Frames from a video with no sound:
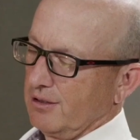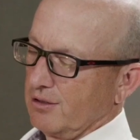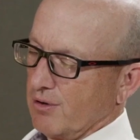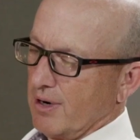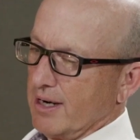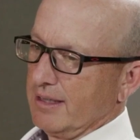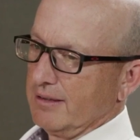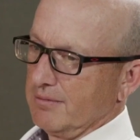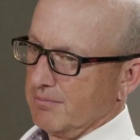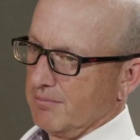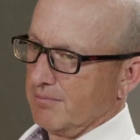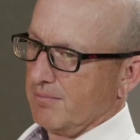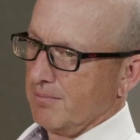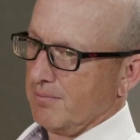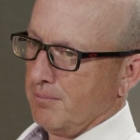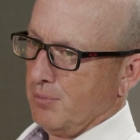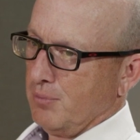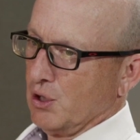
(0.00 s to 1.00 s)
many great
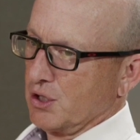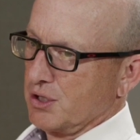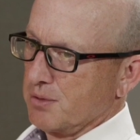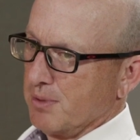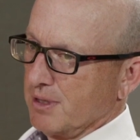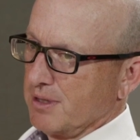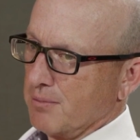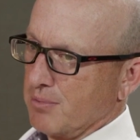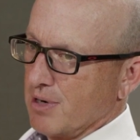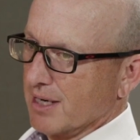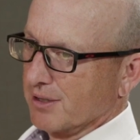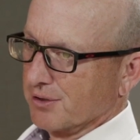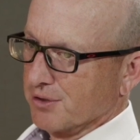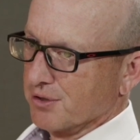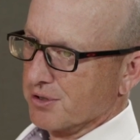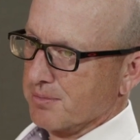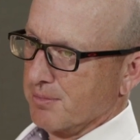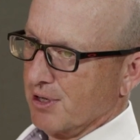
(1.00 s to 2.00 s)
books, but the
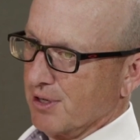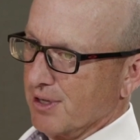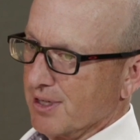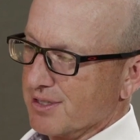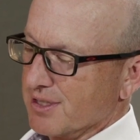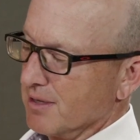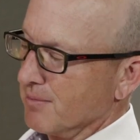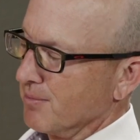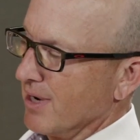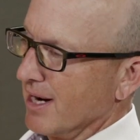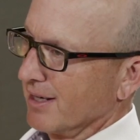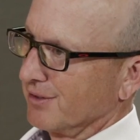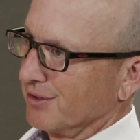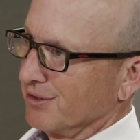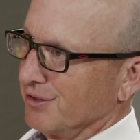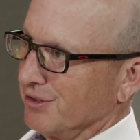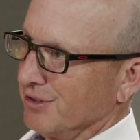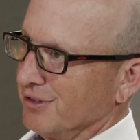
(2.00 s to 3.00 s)
practical experience and the
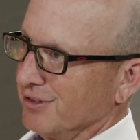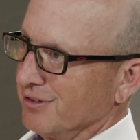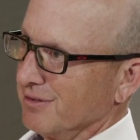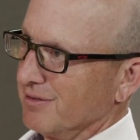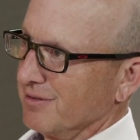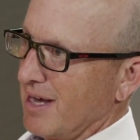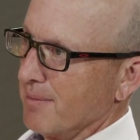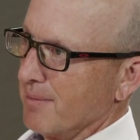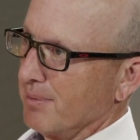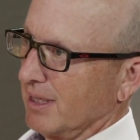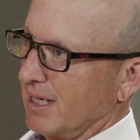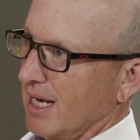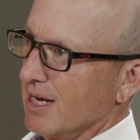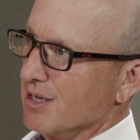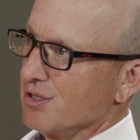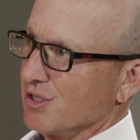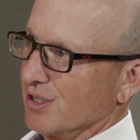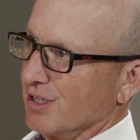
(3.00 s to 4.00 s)
practical
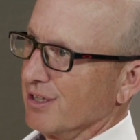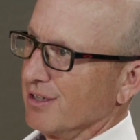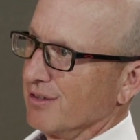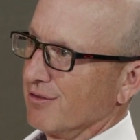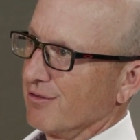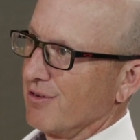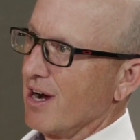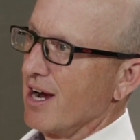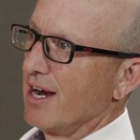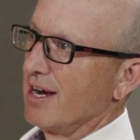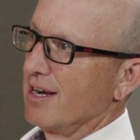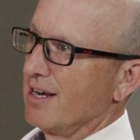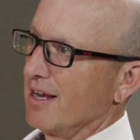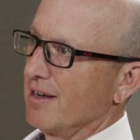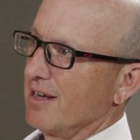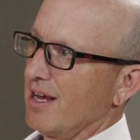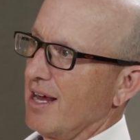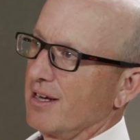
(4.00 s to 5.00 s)
application, right?